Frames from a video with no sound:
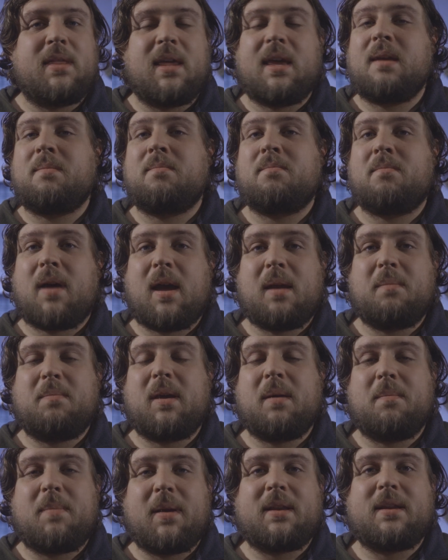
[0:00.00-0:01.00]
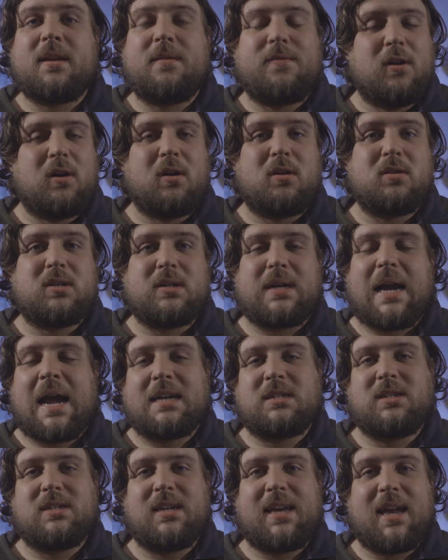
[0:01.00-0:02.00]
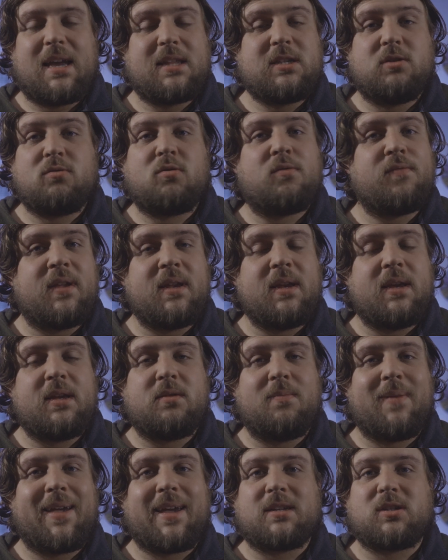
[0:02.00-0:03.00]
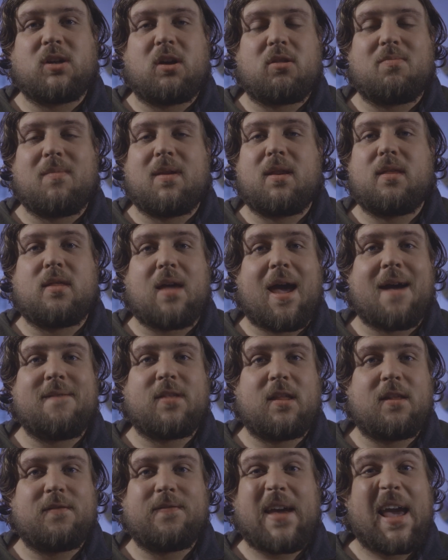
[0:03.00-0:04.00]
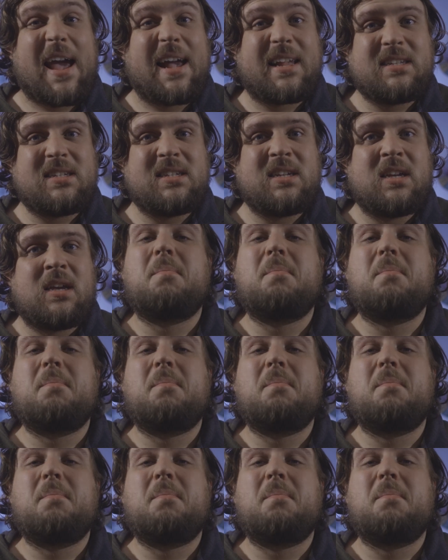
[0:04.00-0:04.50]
it might be a bit difficult to actually get to if you need to make adjustments after the fact.